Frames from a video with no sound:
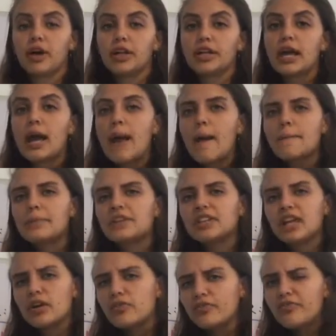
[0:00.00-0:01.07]
bond, but
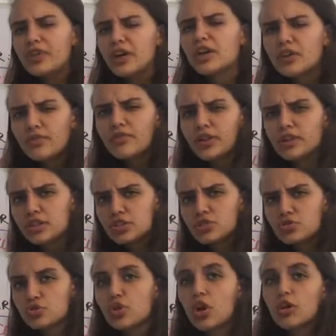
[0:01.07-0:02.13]
they are very, very
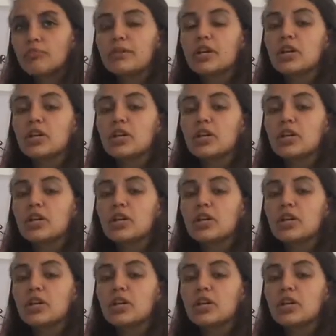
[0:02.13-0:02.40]
strong